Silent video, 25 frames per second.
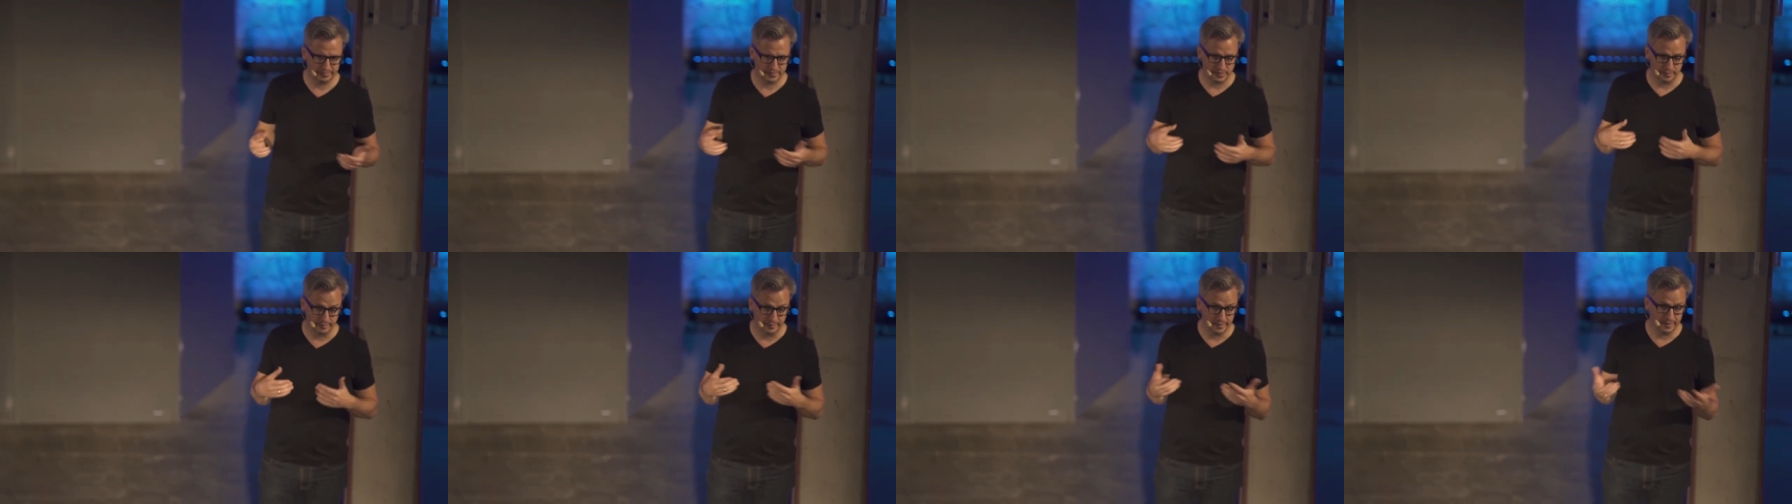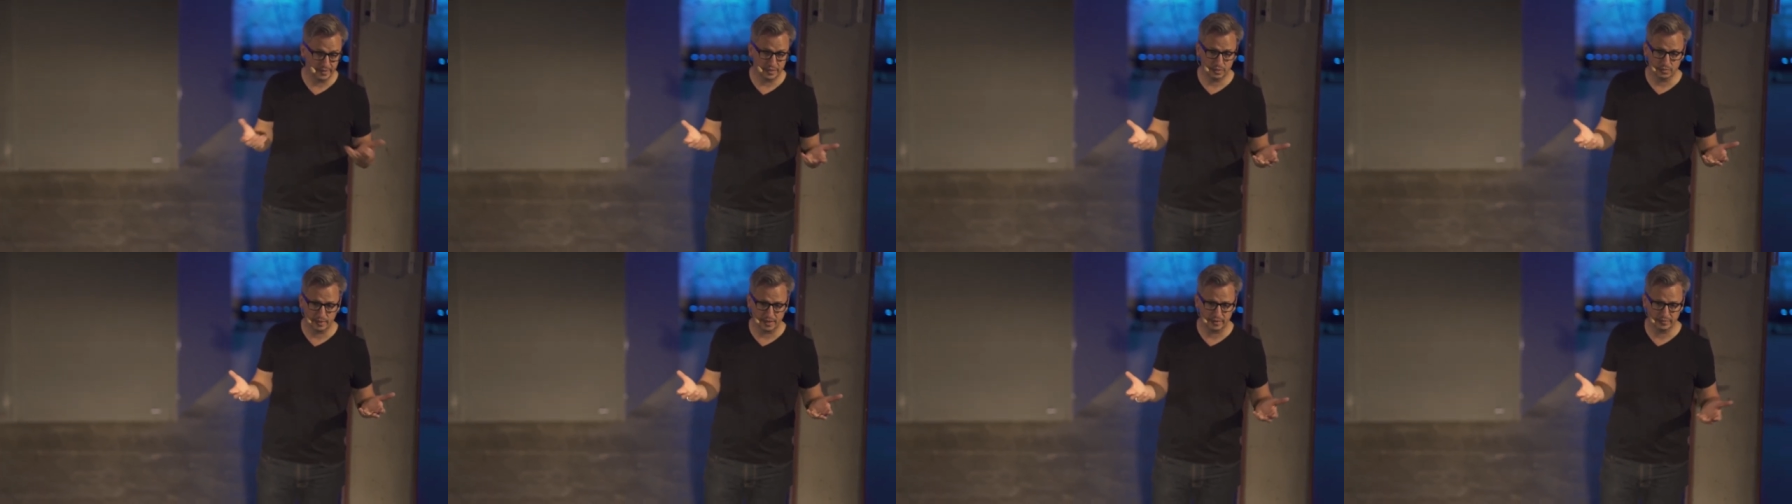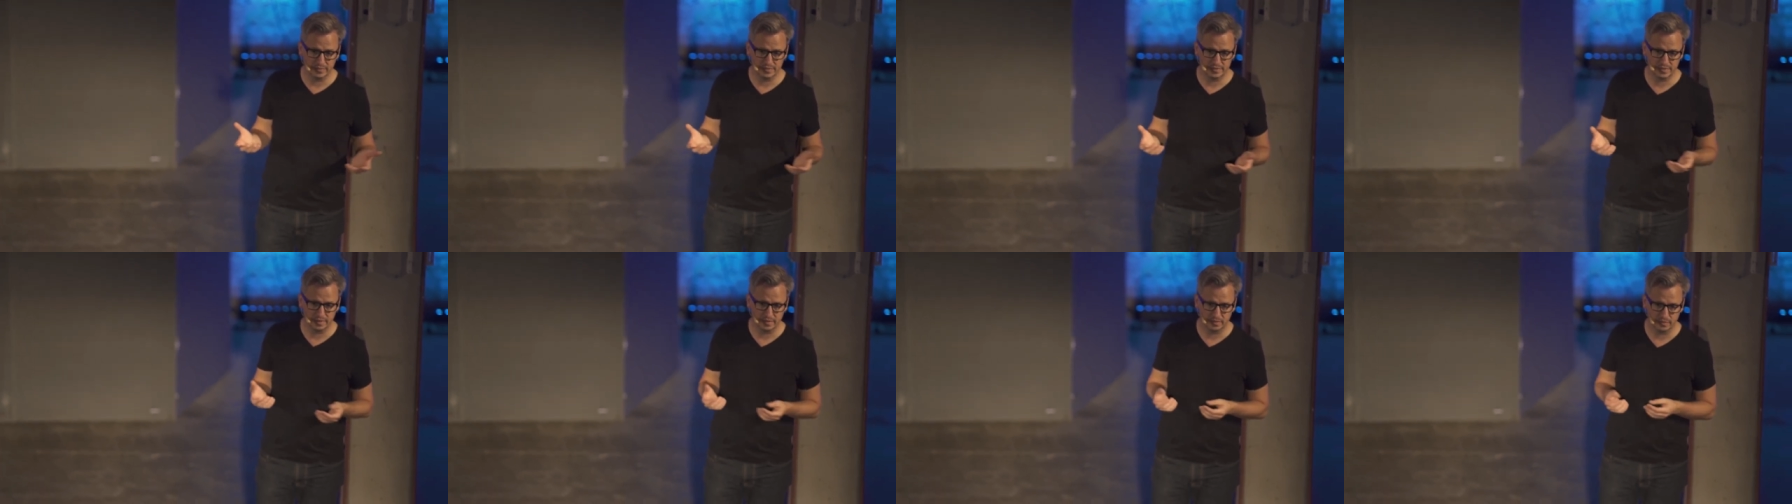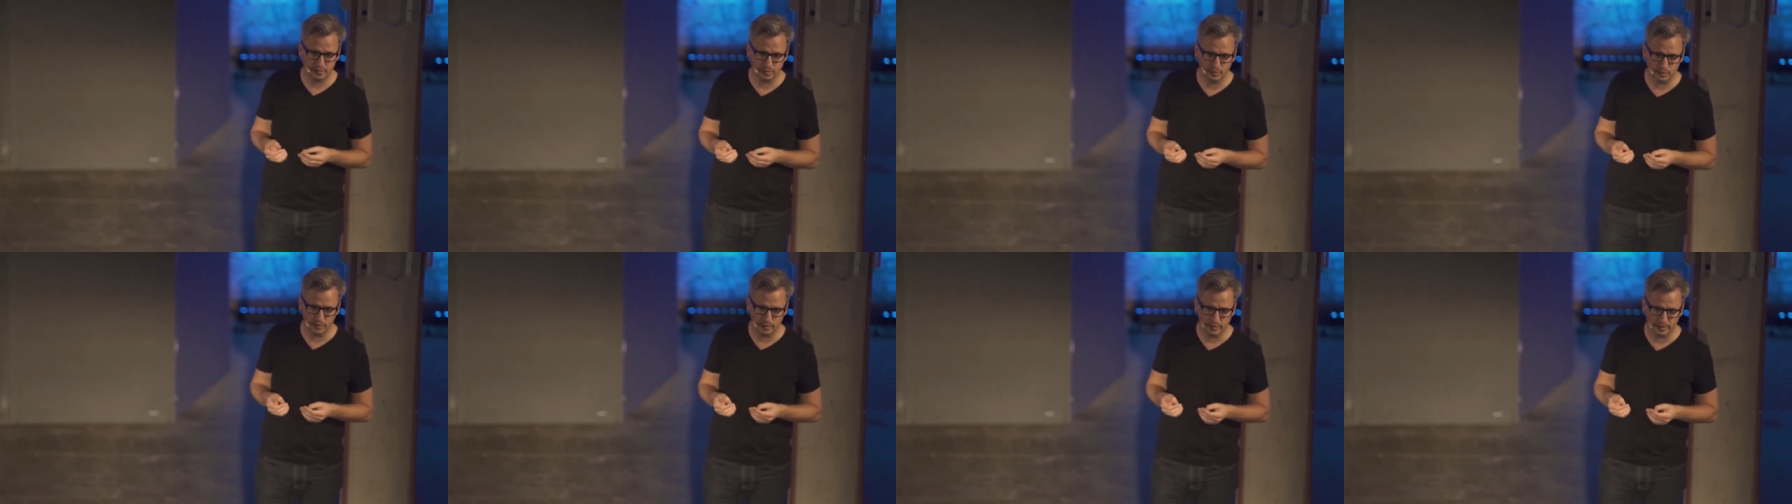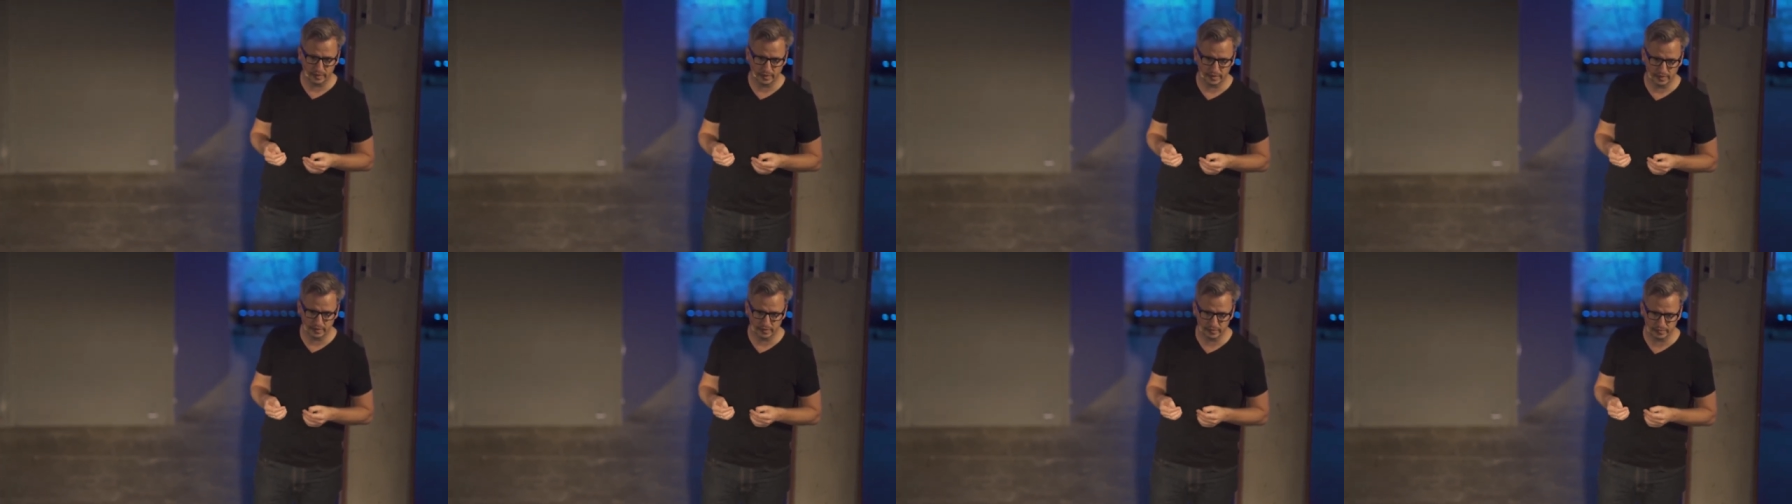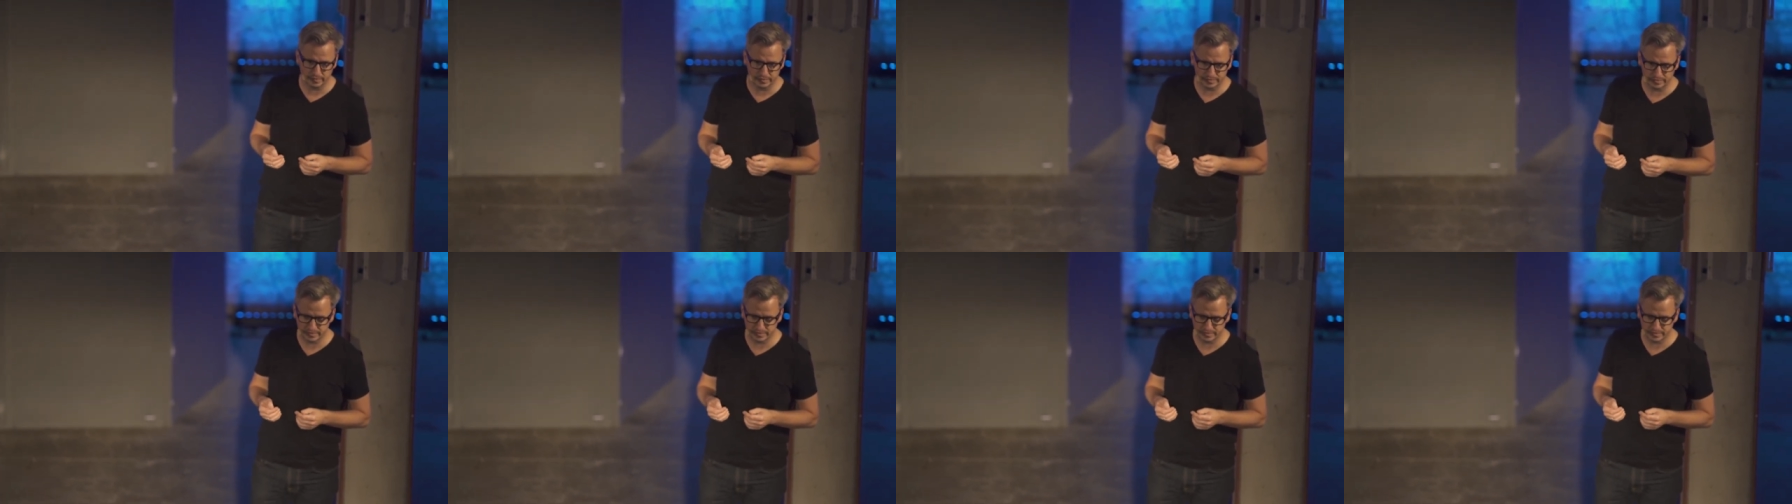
to me, ground zero of